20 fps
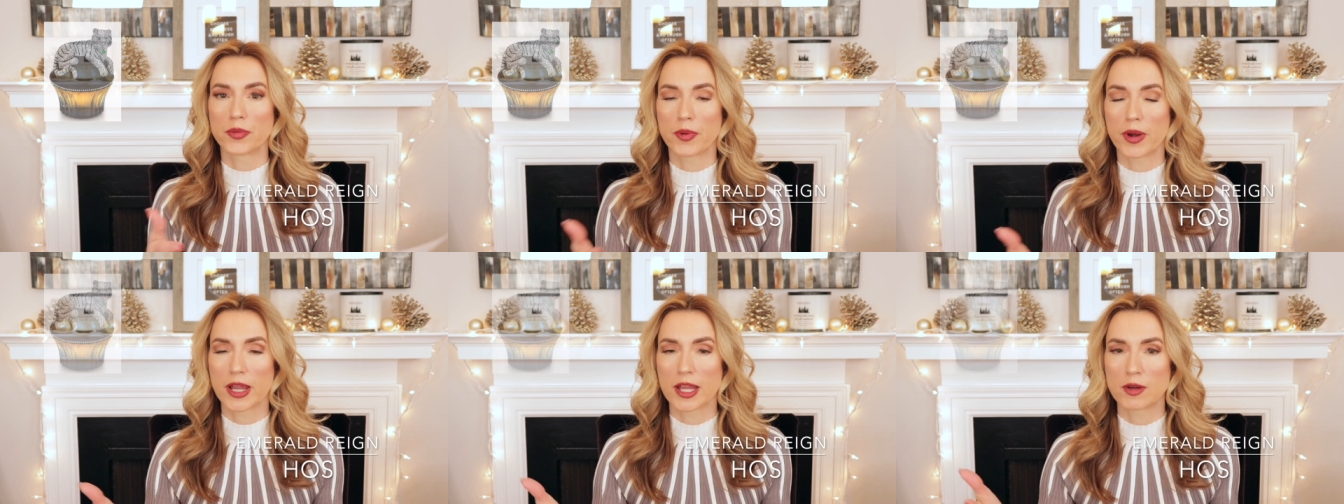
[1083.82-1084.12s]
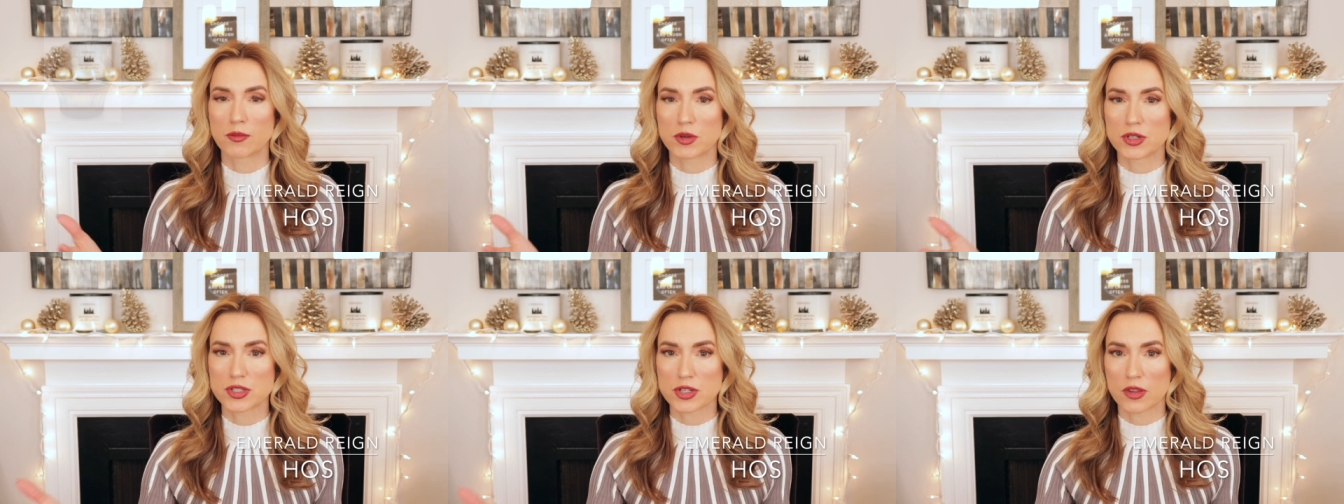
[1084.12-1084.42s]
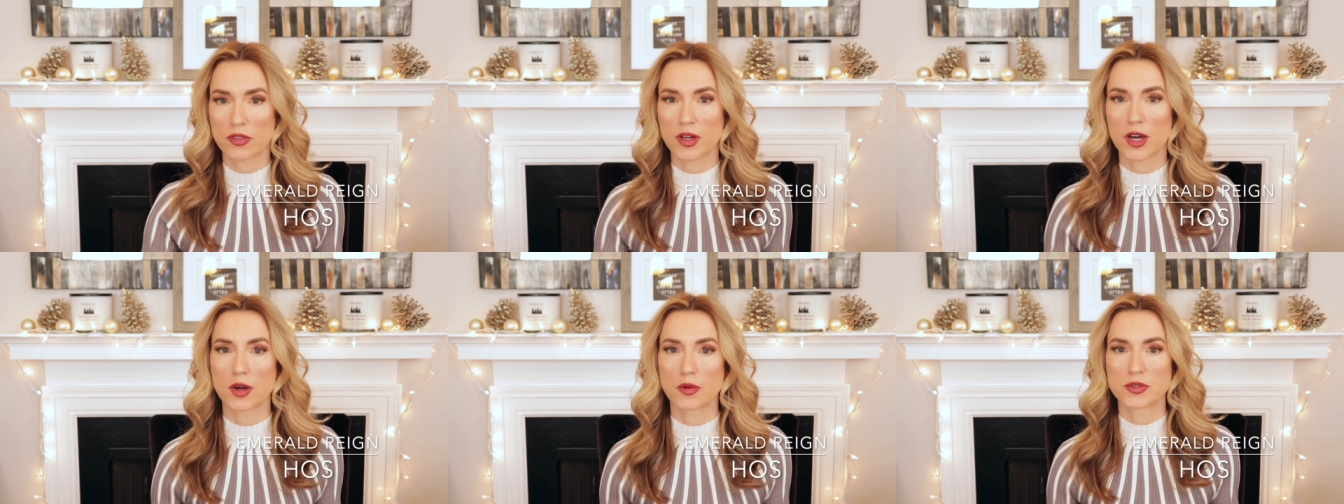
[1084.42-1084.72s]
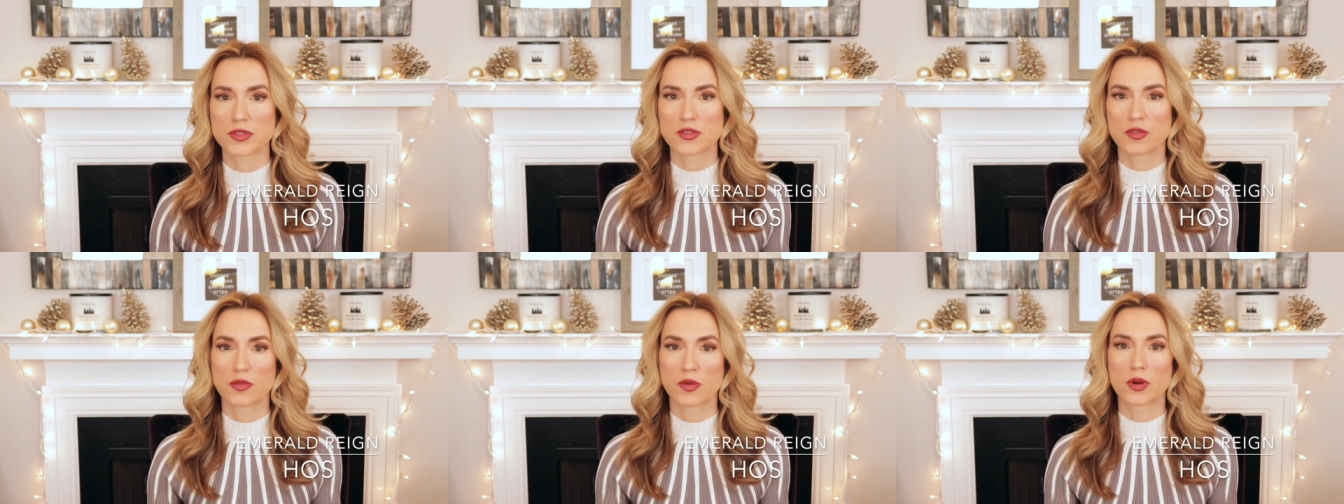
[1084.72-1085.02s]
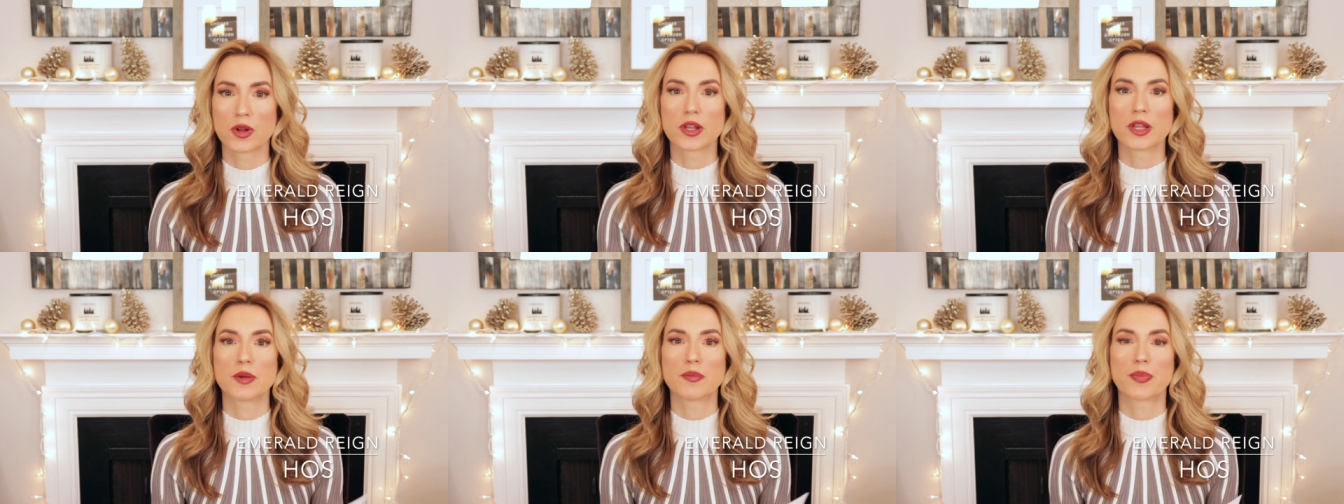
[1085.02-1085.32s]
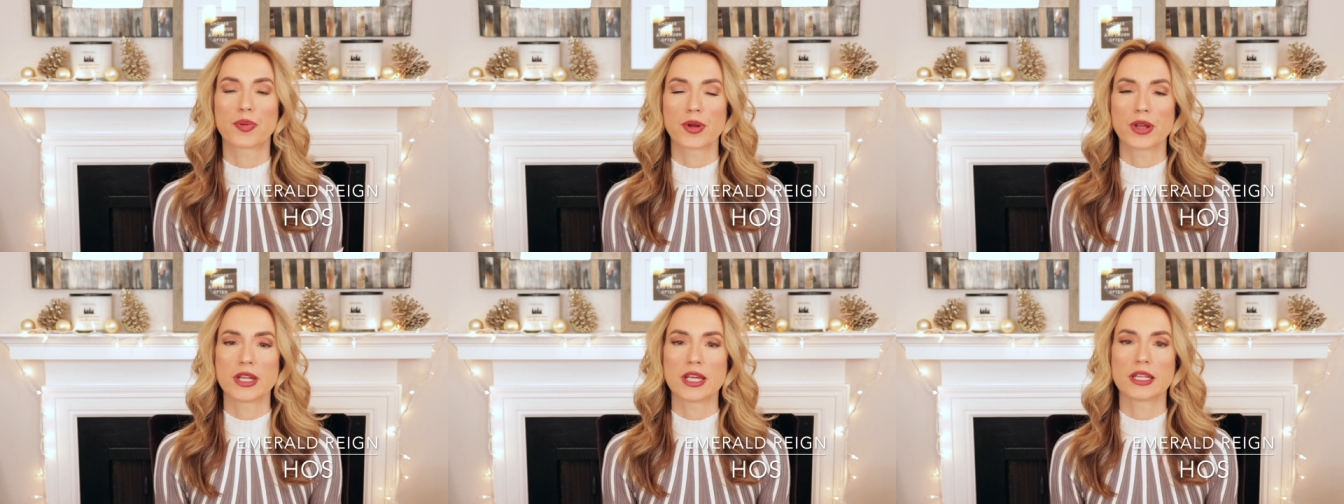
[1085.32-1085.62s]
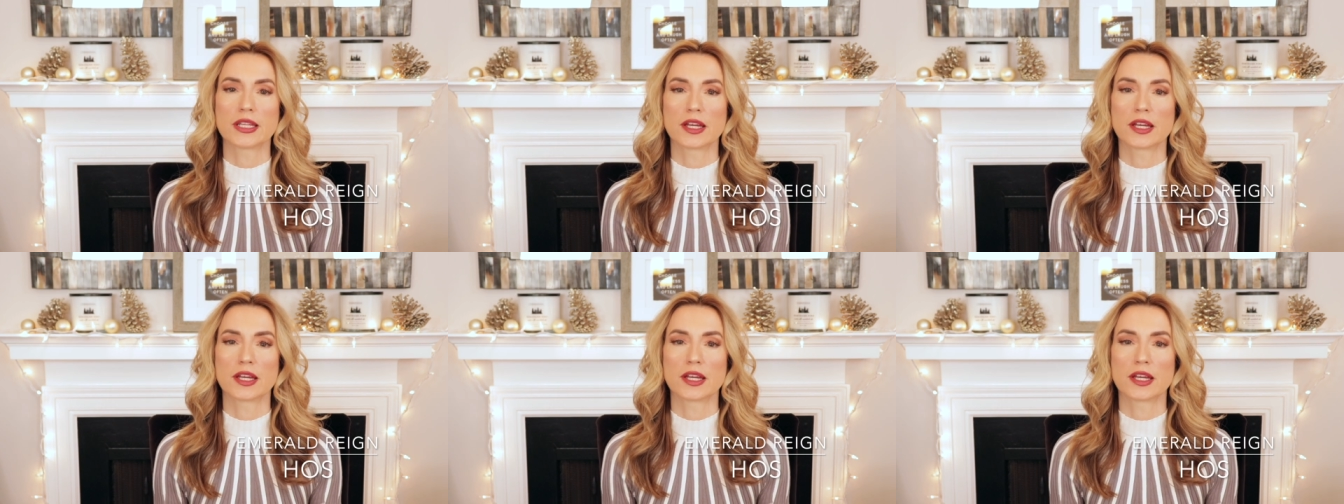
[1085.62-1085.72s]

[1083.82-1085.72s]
Reign, which I thought was really pretty,